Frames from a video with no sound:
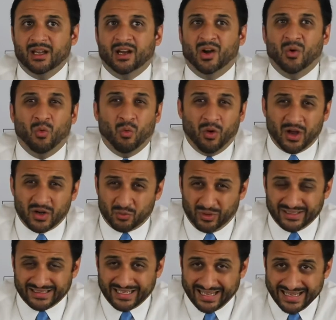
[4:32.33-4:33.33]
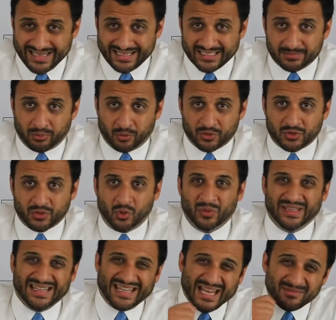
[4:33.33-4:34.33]
a 1 1 tie against Portugal
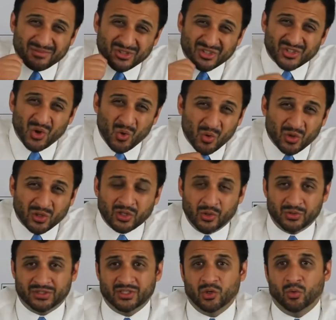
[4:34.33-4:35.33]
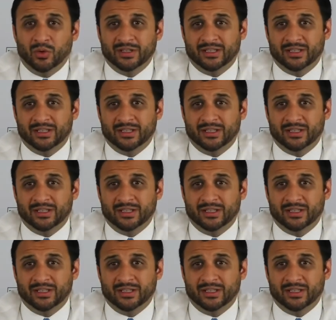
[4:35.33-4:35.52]
when they came so close to going